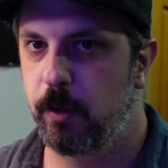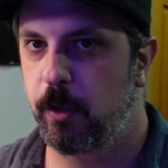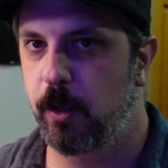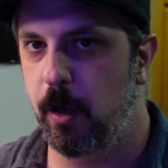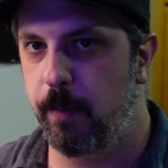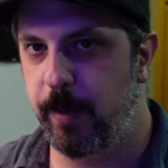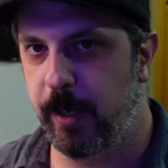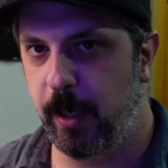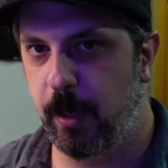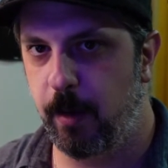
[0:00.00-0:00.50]

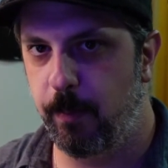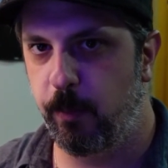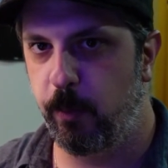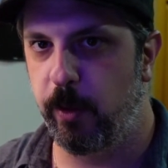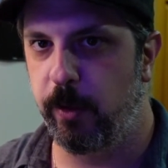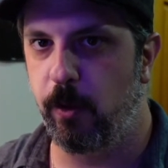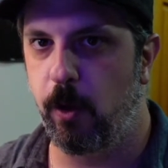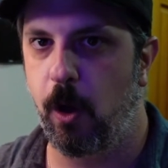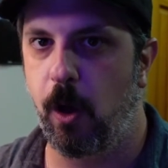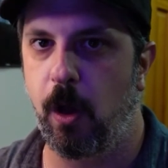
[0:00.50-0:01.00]
Coming up
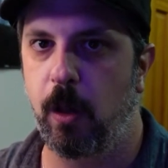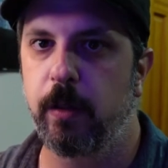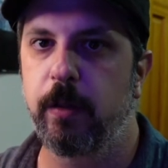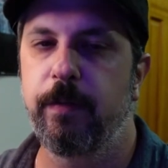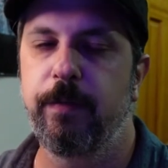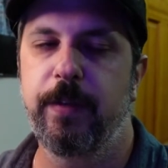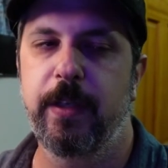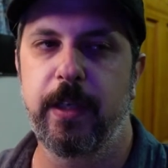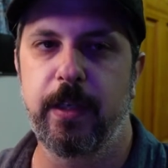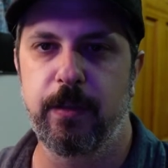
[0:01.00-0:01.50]
with all
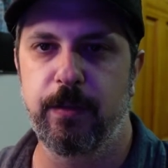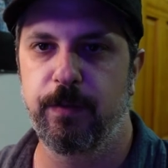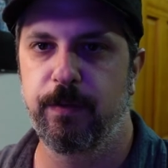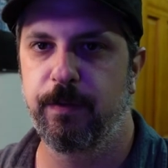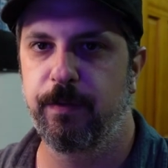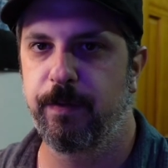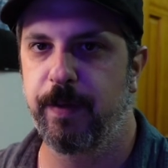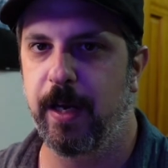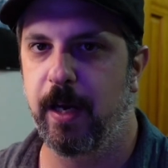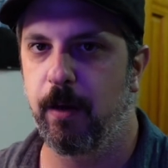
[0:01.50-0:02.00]
of these
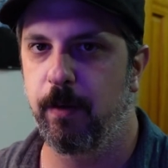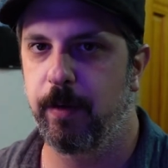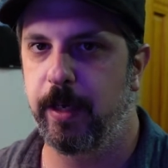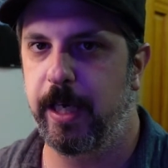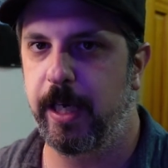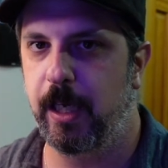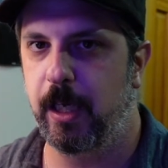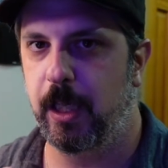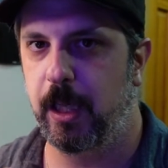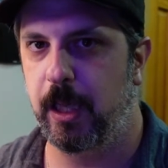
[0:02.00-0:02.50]

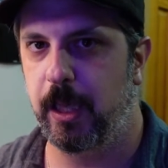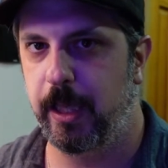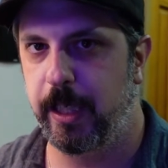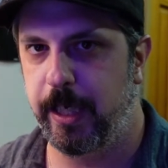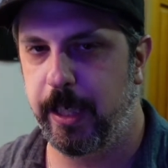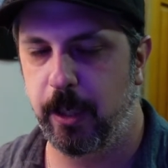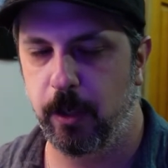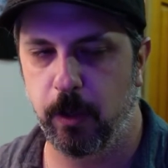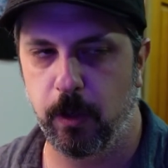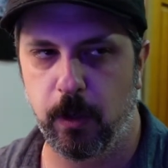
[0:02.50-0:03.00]
very
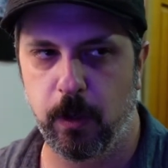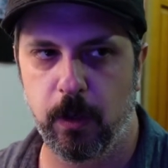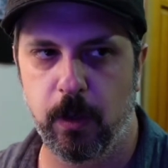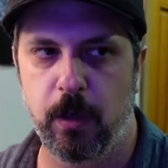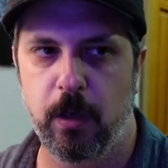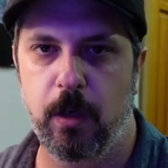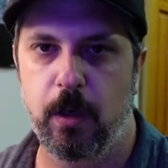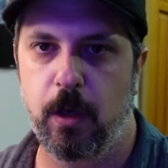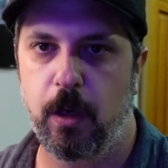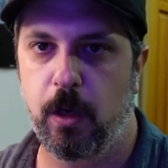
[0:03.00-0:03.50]

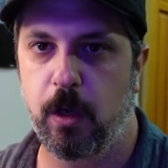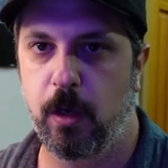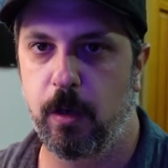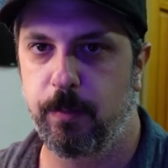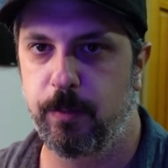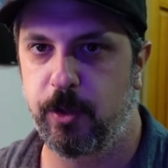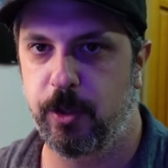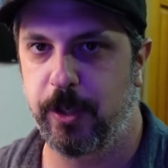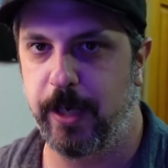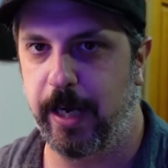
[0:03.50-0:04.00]
clear,
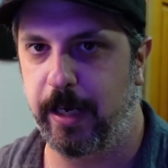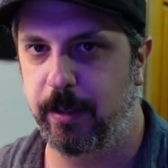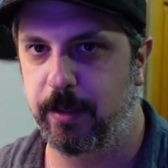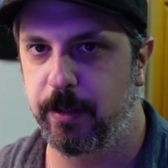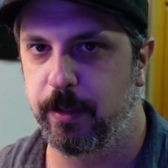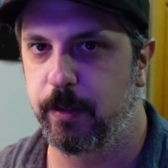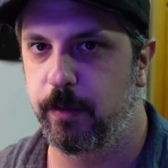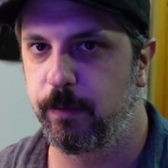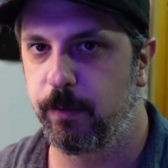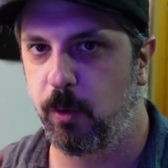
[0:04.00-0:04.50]

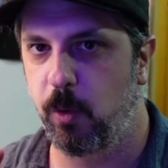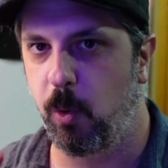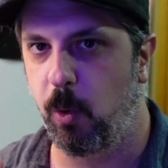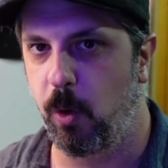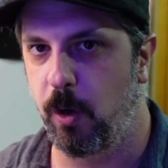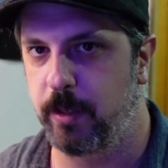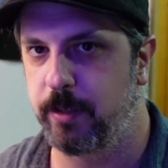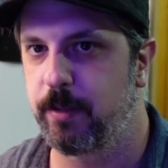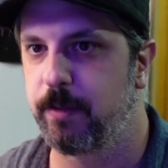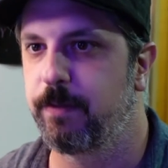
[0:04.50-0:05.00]
objective,
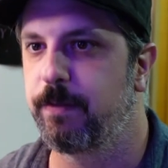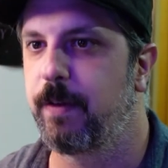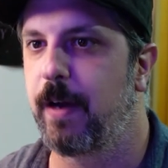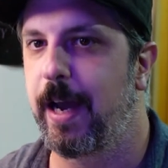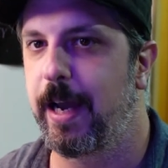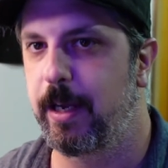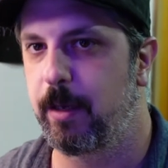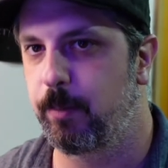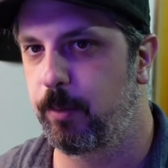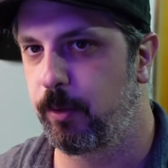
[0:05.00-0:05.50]

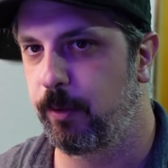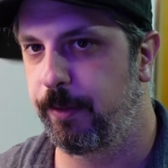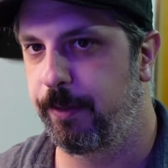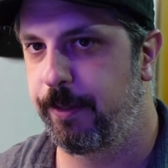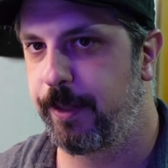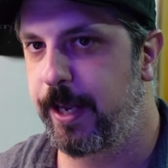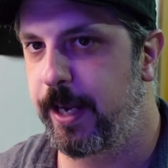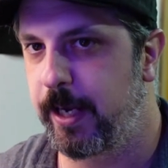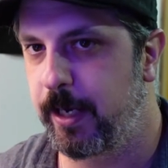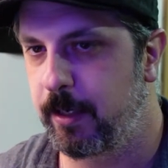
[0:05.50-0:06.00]
quantifiable
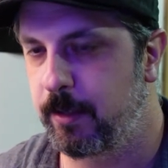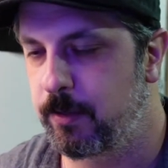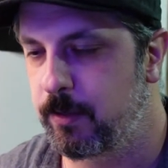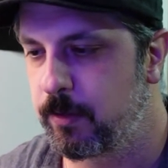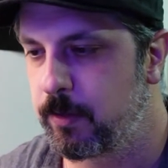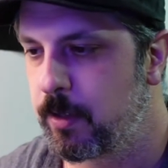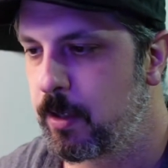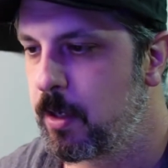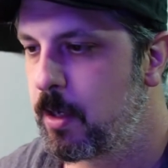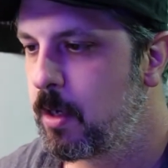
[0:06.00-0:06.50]

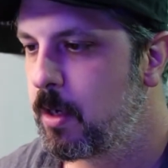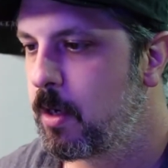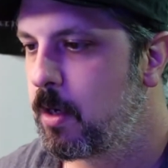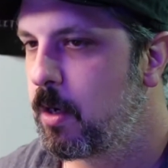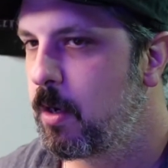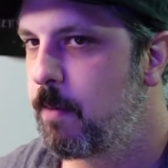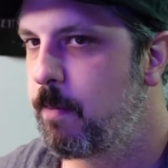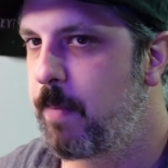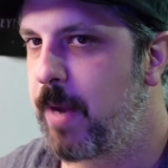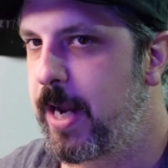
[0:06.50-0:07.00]
things
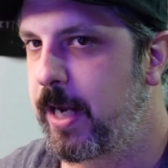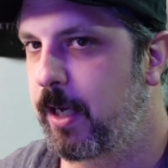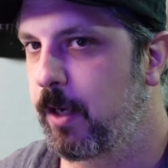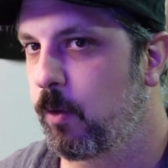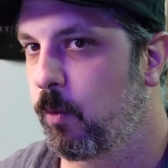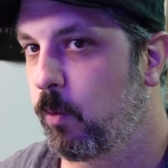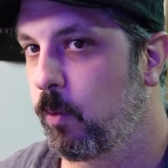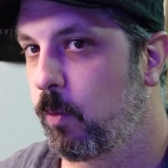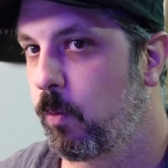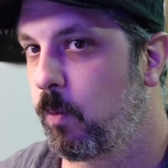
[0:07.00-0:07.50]
make
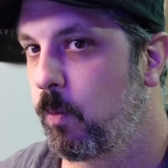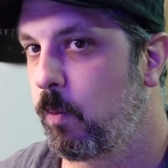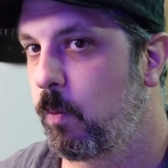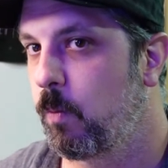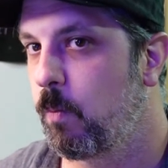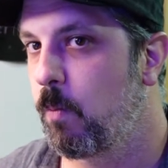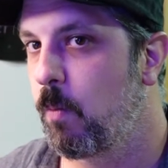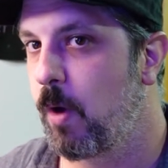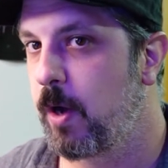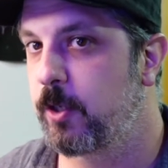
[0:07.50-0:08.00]
it
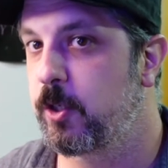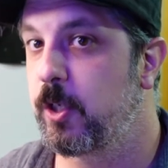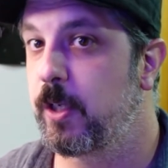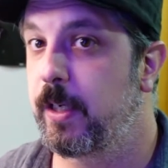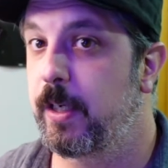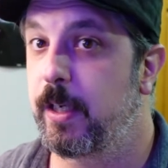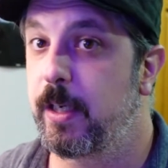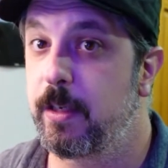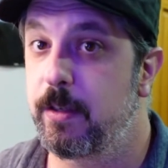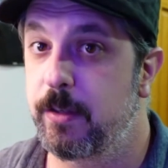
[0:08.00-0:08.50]

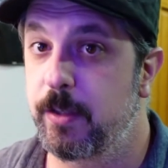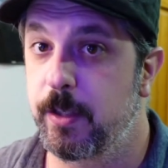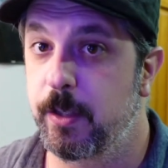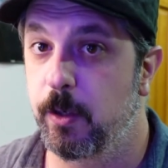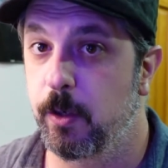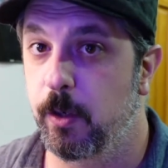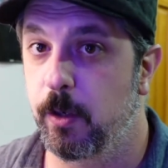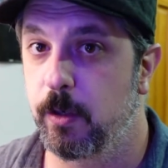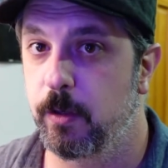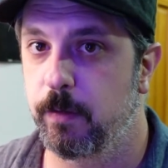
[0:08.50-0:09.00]
much
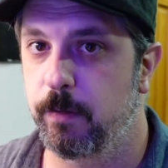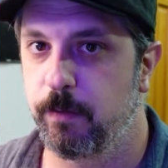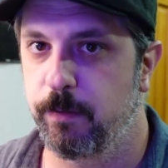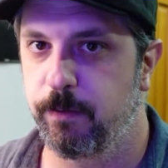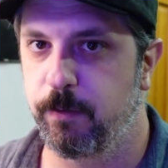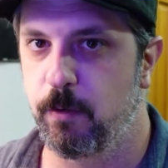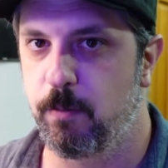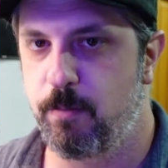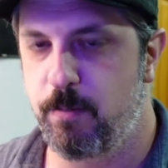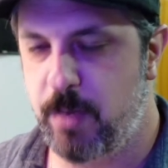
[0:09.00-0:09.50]
easier
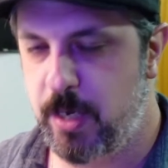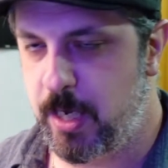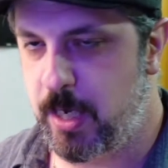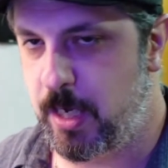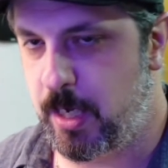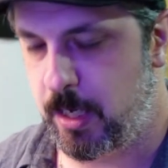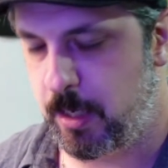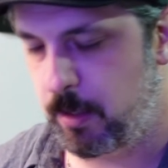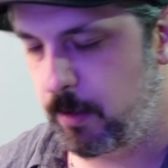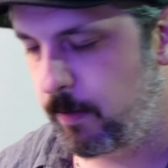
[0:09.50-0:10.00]
for
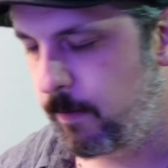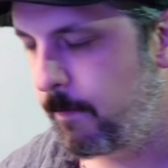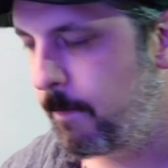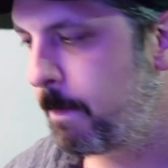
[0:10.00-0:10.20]
me